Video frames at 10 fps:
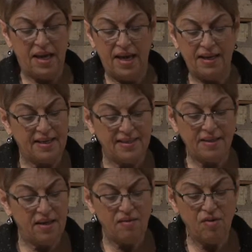and I
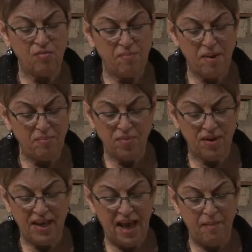didn't even remember
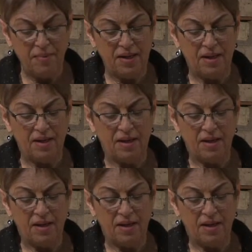it happening,